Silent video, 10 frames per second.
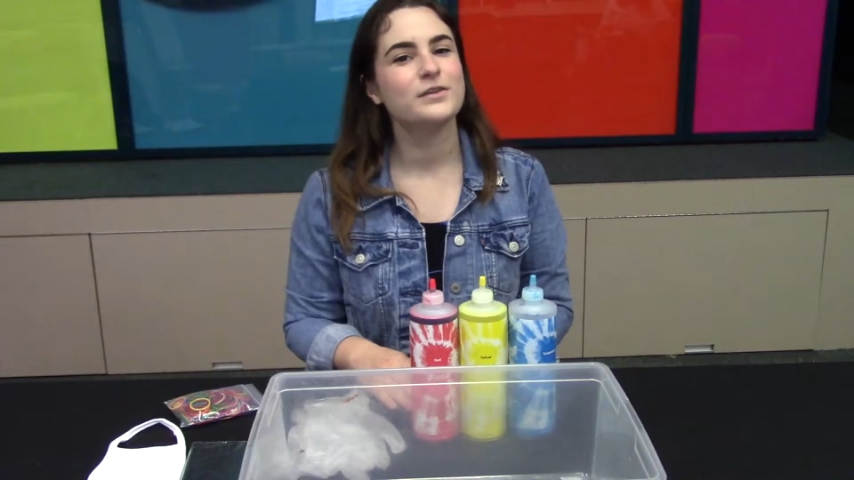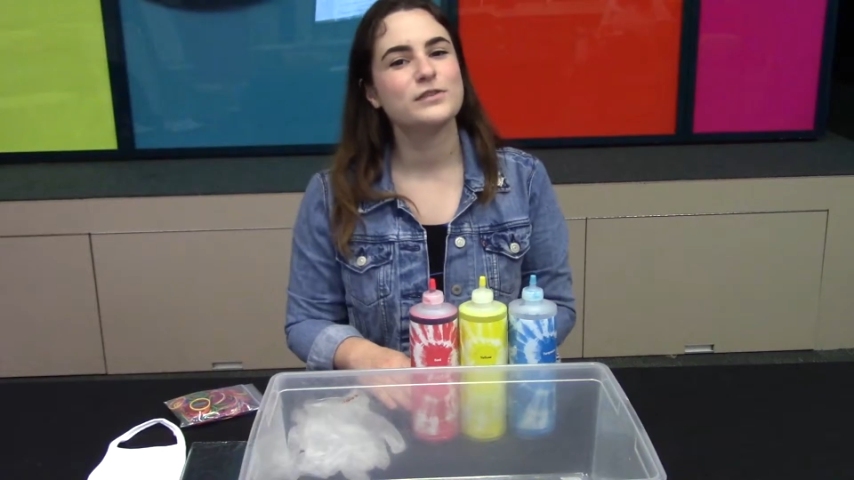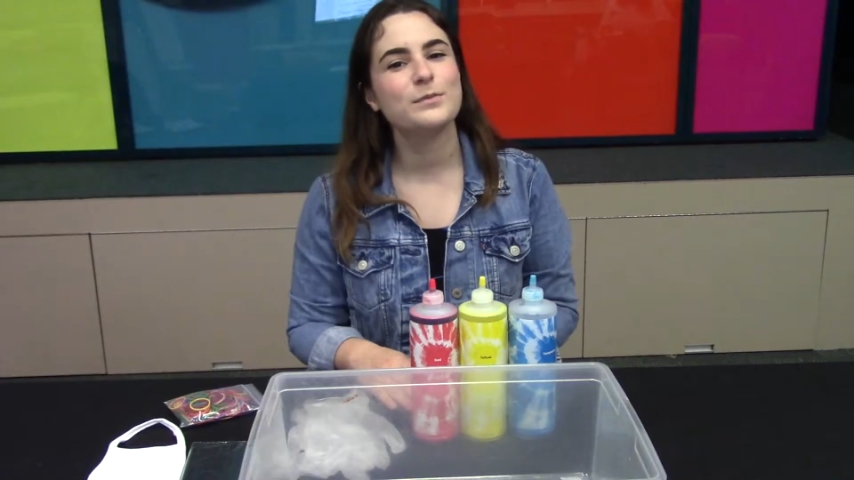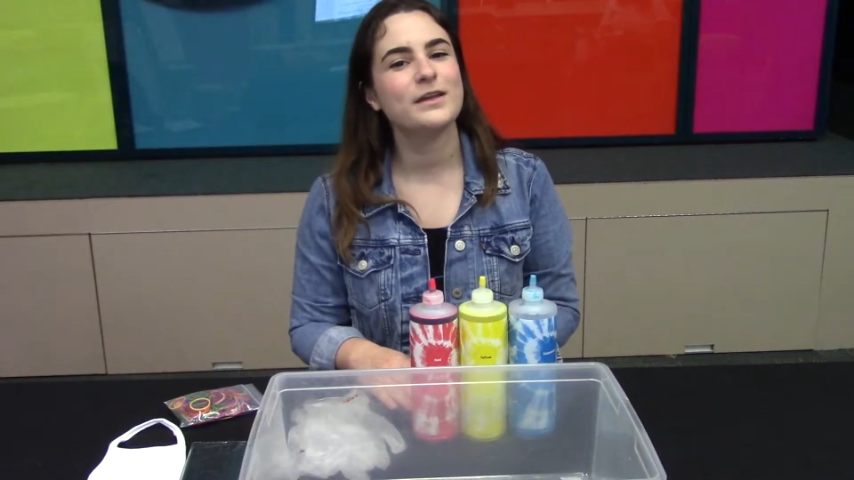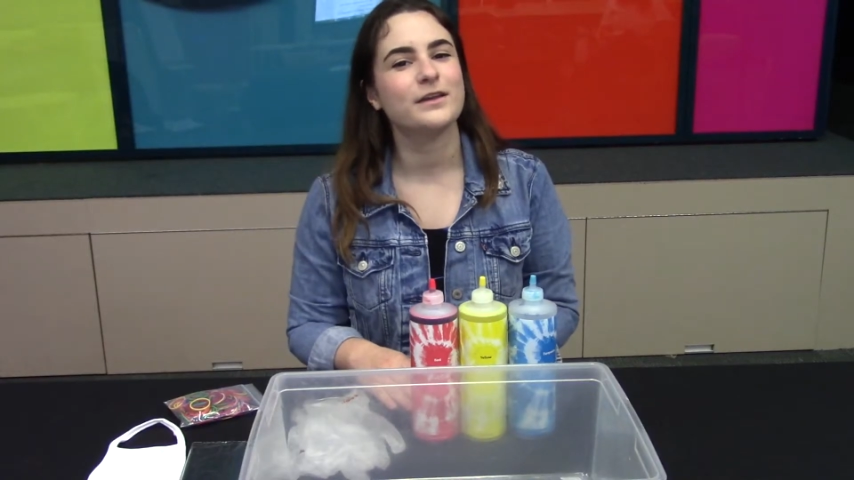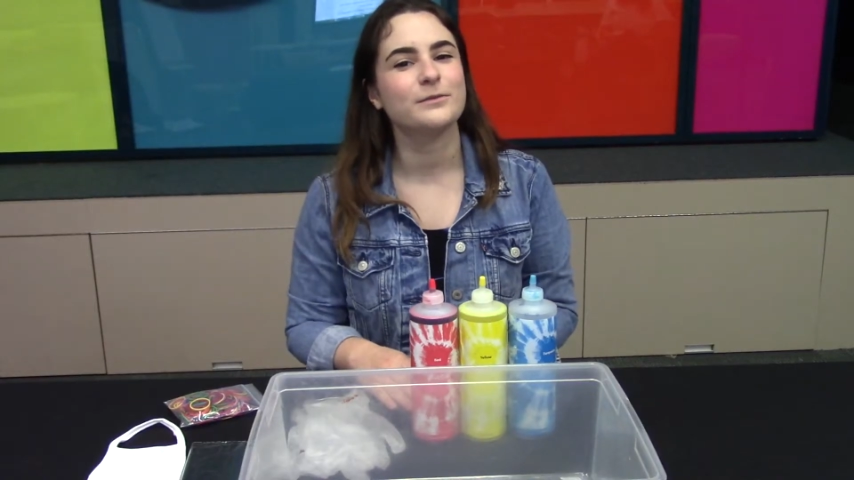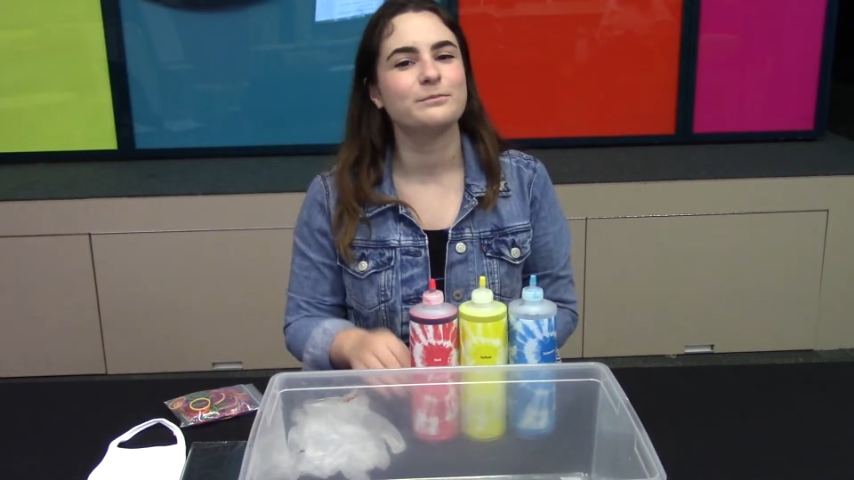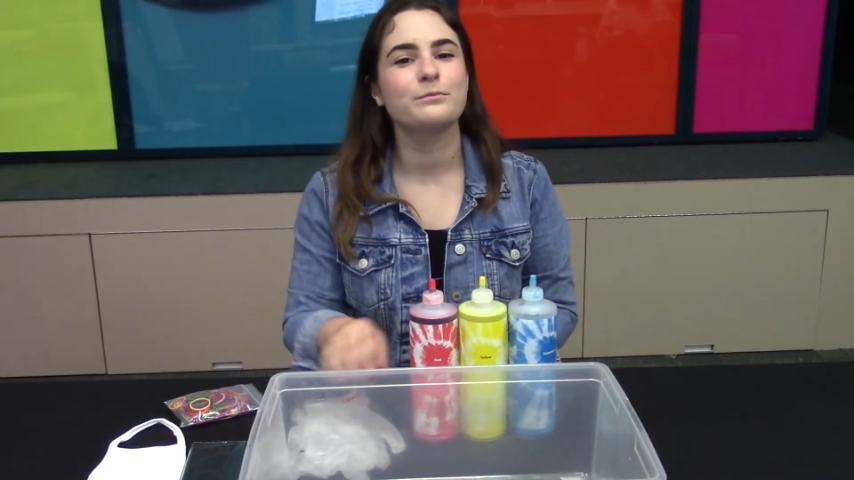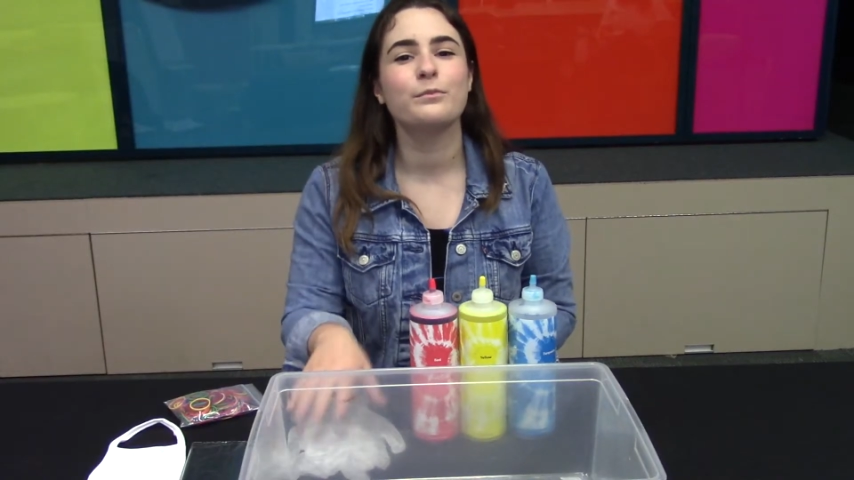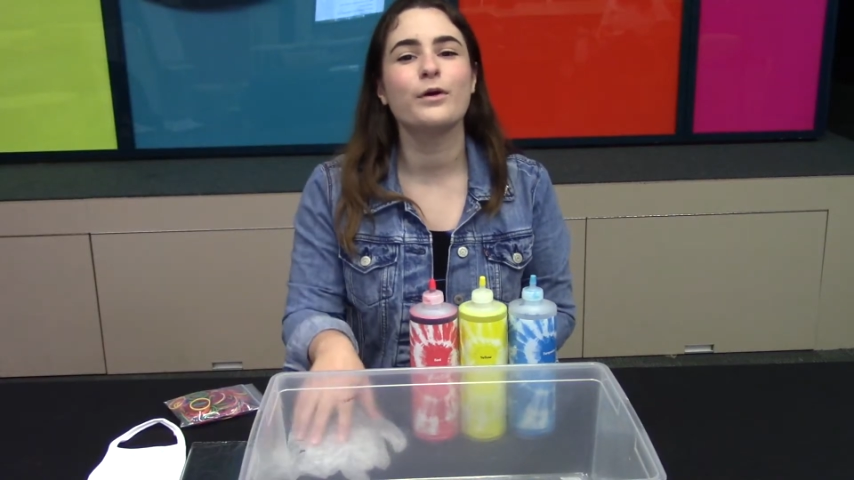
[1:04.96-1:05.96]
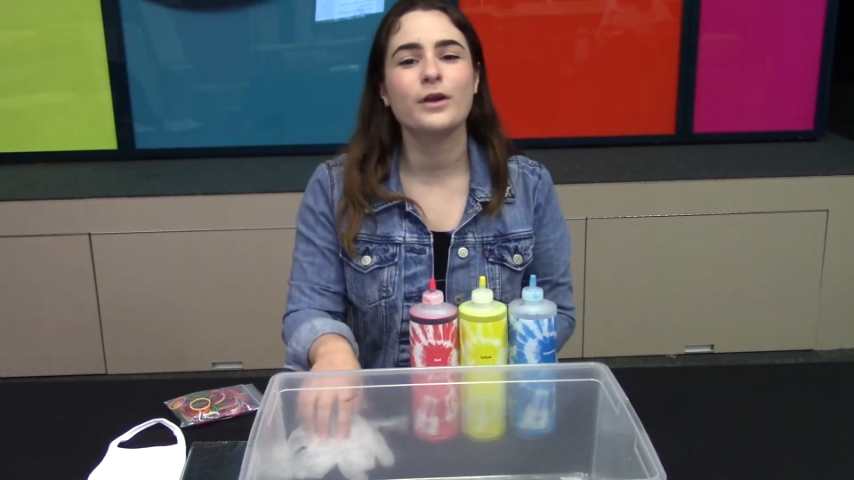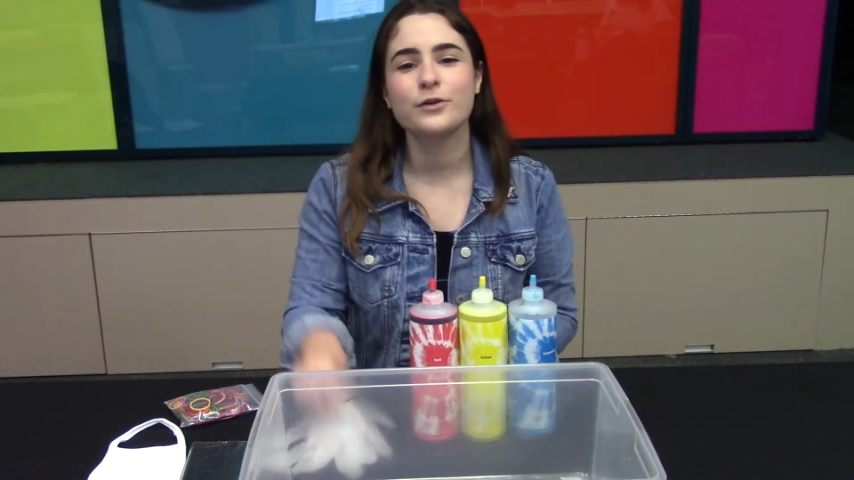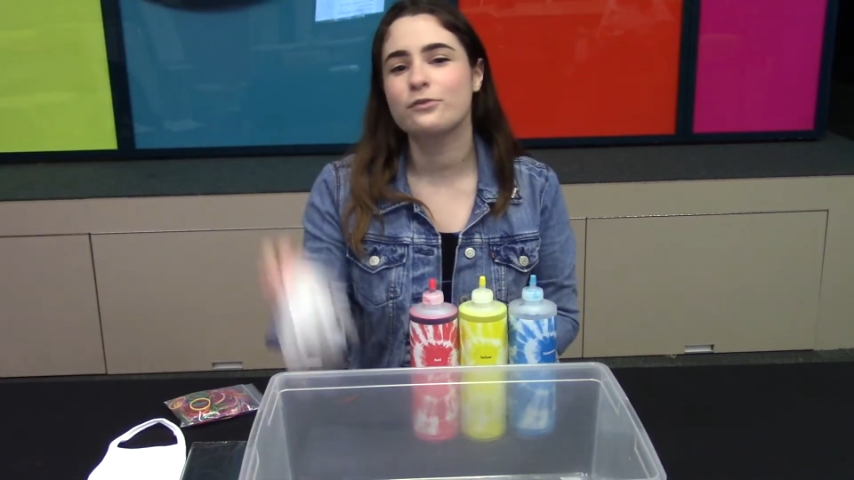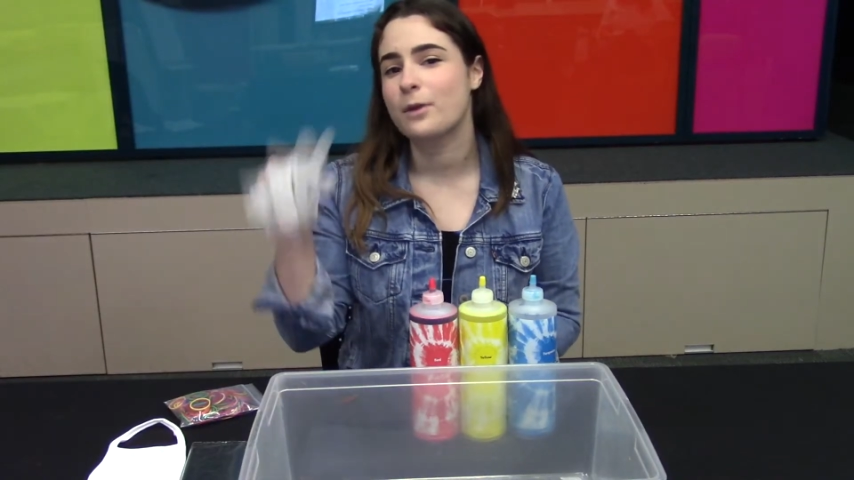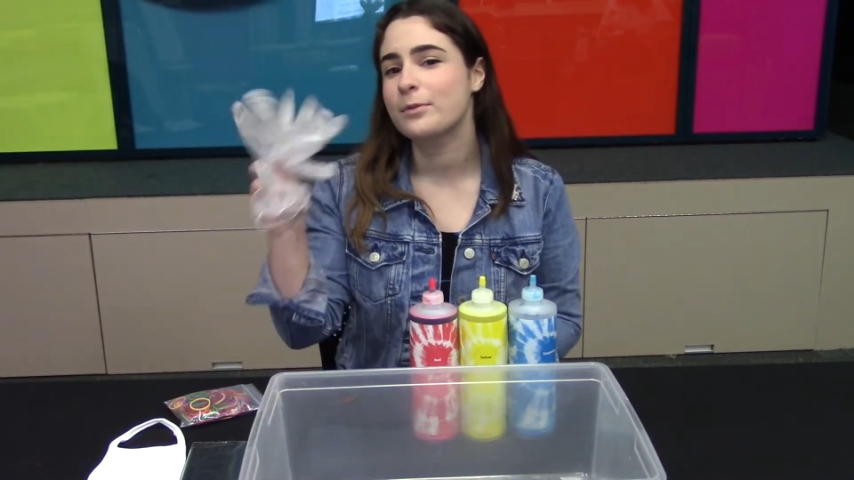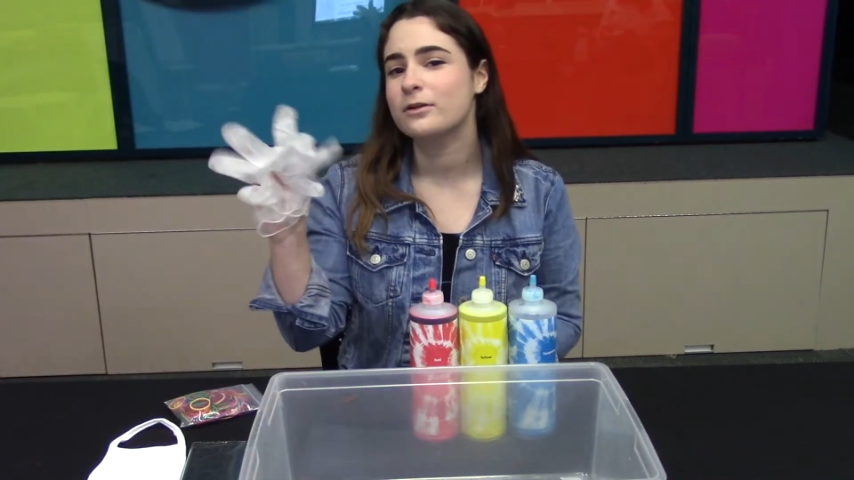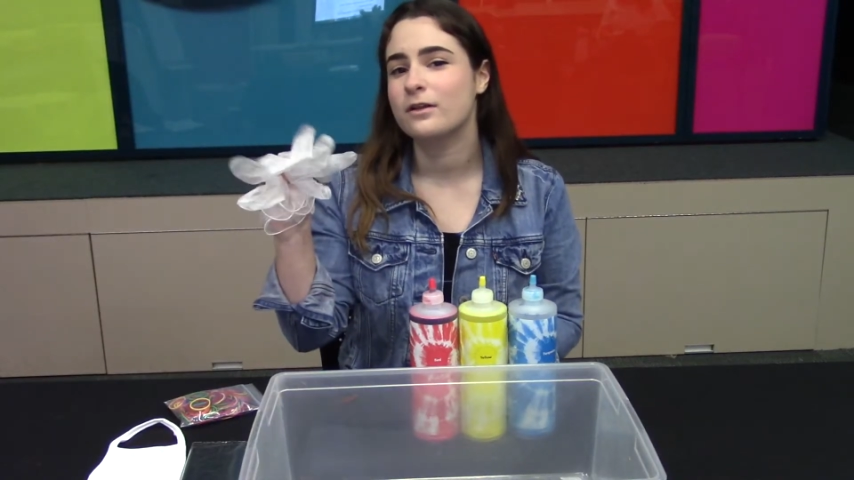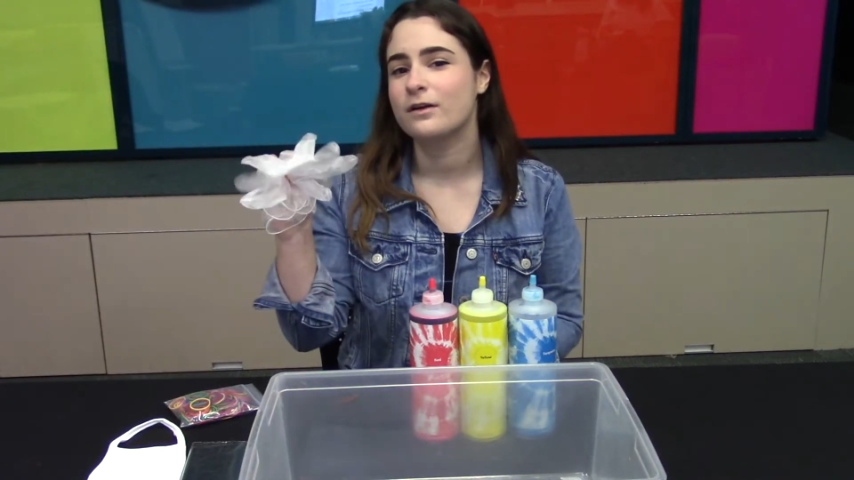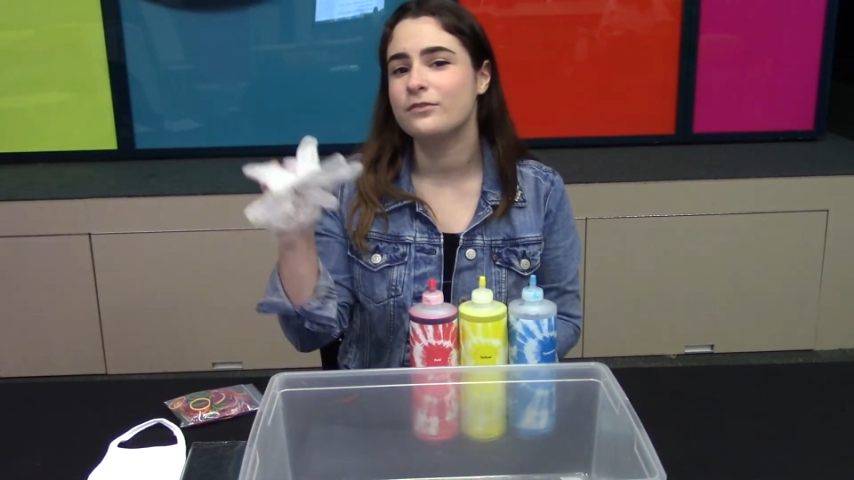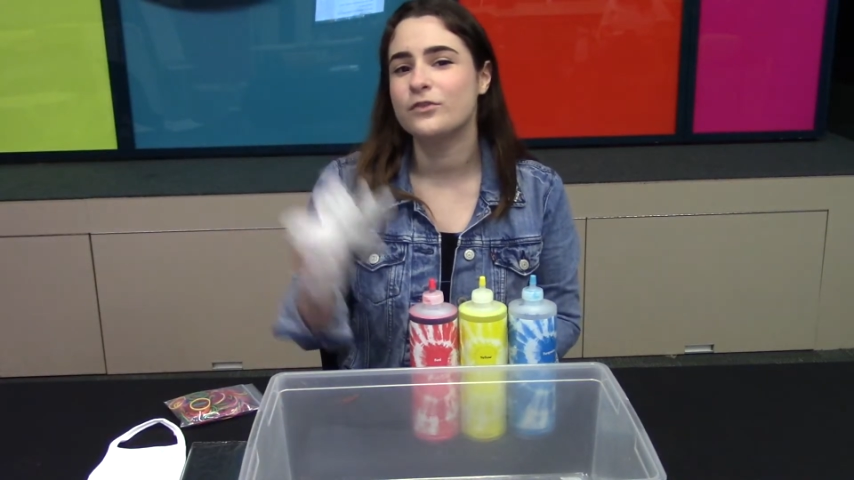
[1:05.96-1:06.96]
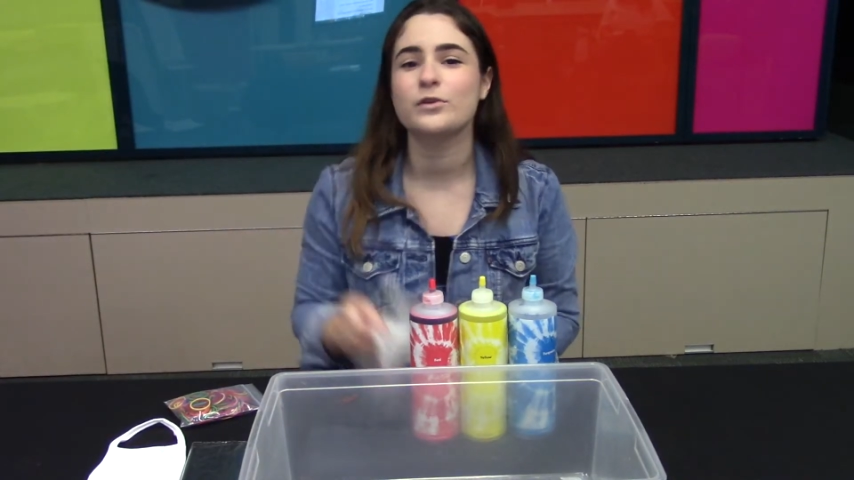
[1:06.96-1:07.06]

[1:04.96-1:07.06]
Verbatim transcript: To begin, put on your rubber gloves